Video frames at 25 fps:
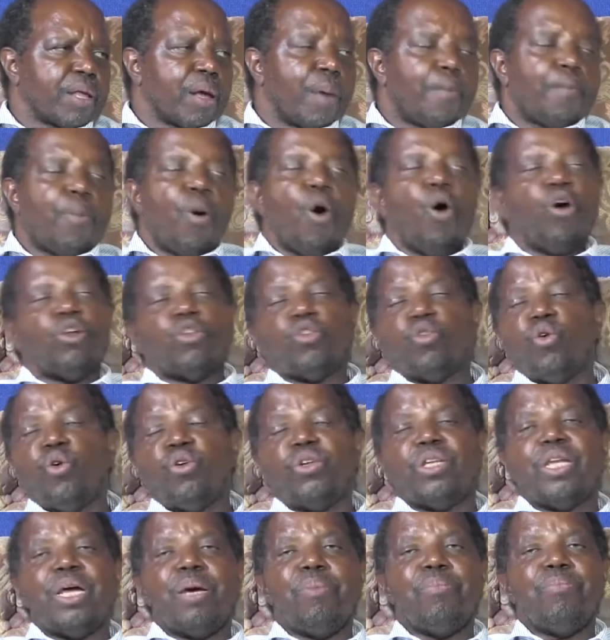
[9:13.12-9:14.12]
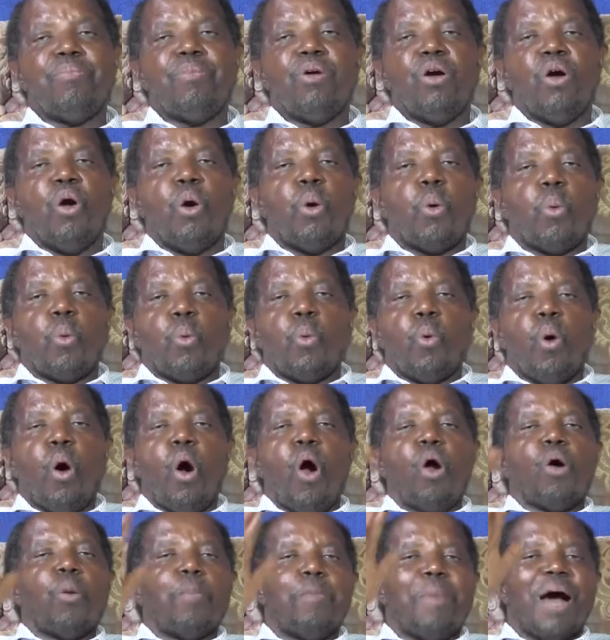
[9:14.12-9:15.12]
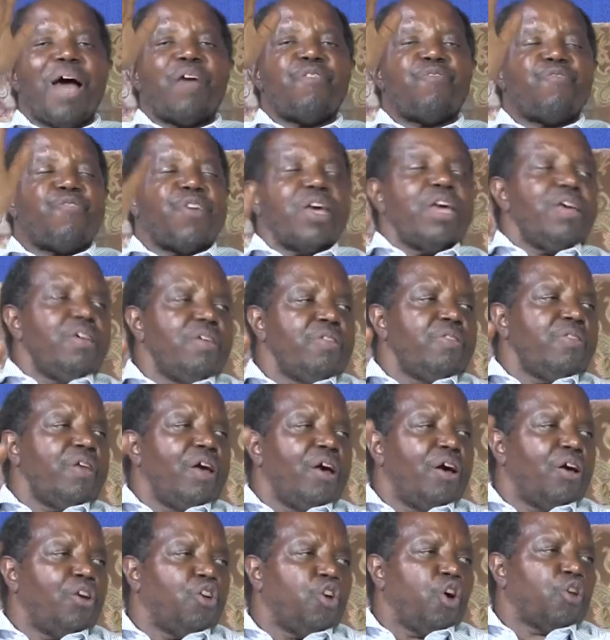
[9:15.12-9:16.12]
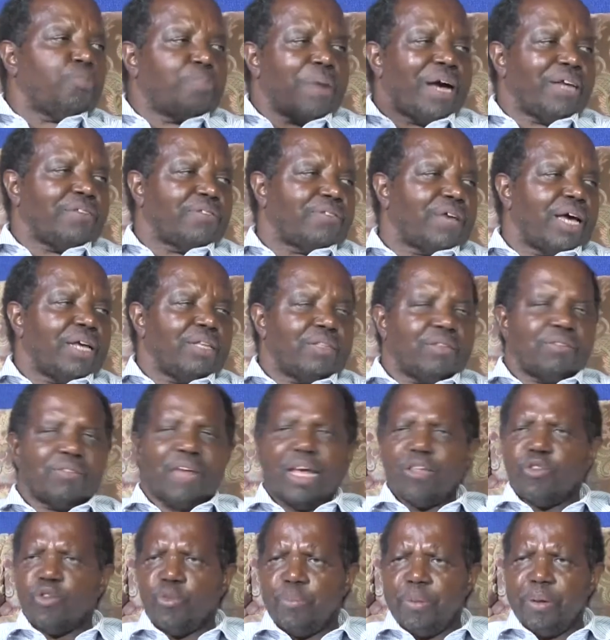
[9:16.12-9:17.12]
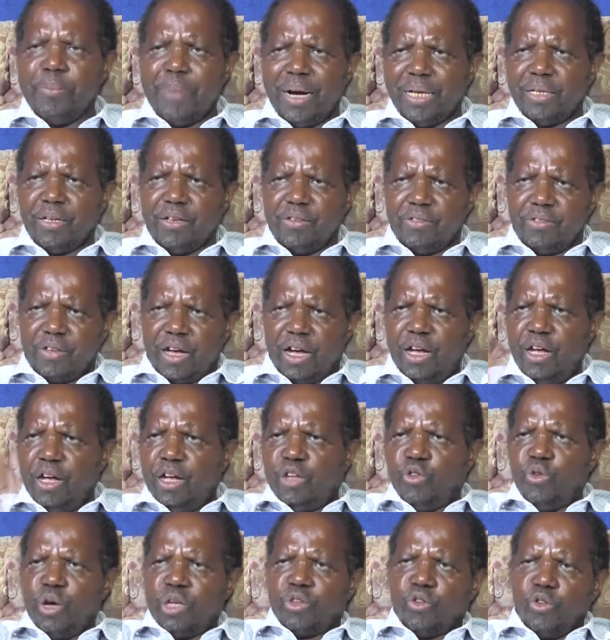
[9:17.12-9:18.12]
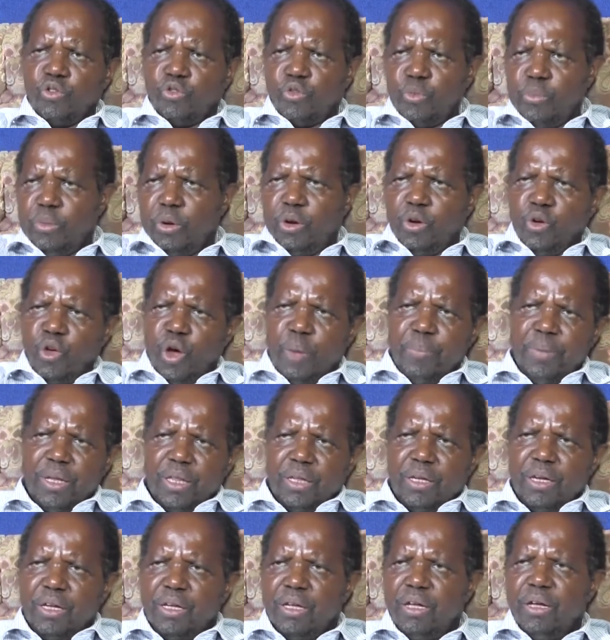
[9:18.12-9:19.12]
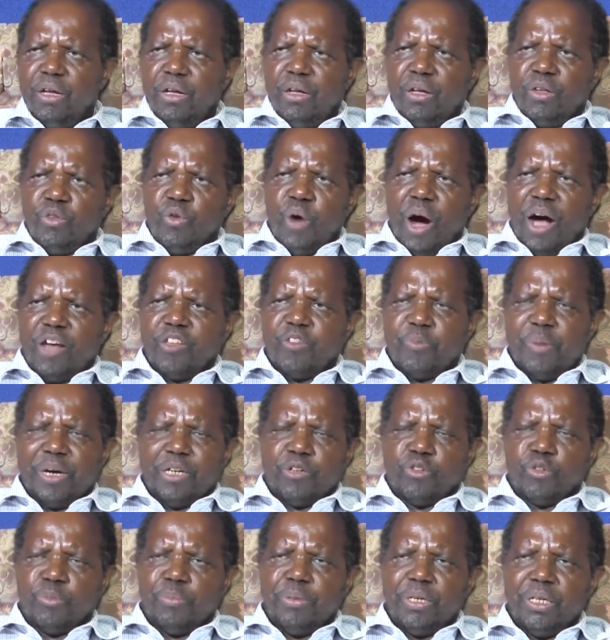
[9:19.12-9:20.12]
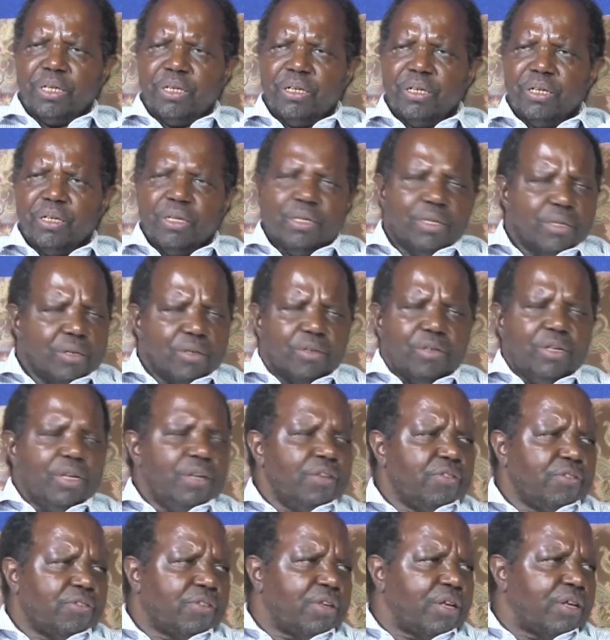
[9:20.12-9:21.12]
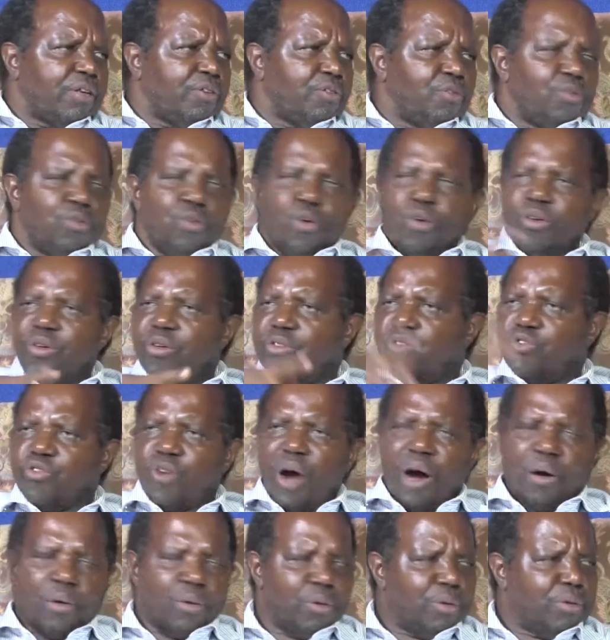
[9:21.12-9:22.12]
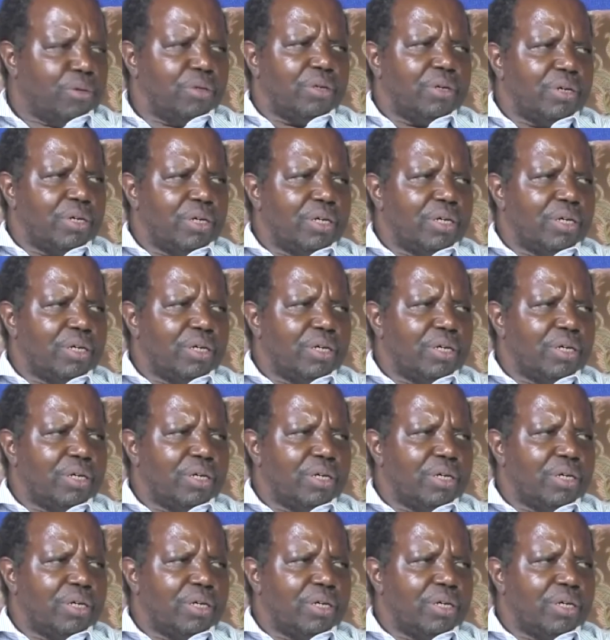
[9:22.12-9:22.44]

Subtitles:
Paul told them, walk by faith, not by sight. Sight will be much easier. You are told tomorrow you are meeting your husband to be. Easy, you don't struggle.